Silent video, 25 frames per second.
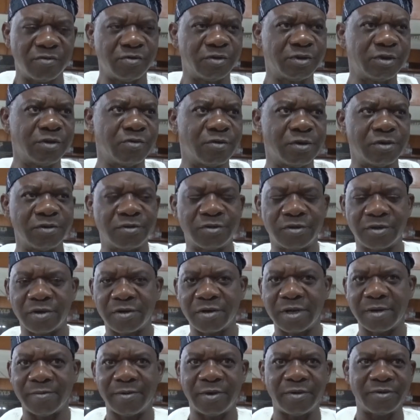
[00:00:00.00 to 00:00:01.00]
still want to
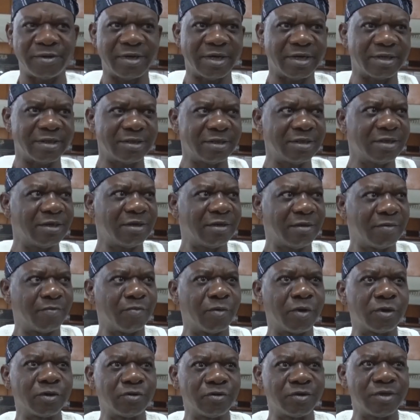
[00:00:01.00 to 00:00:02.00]
talk about that.
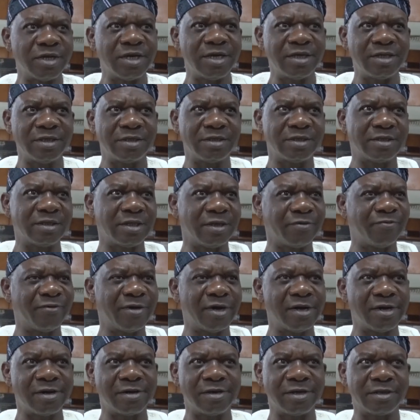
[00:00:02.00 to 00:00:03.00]
But today is a
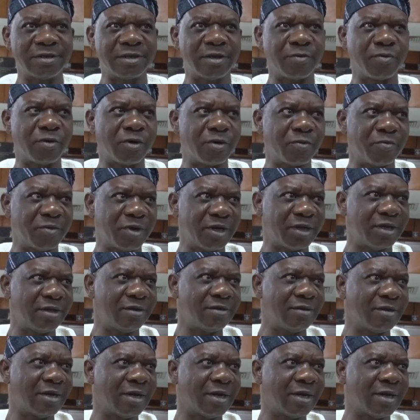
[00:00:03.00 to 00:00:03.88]
very great effort making,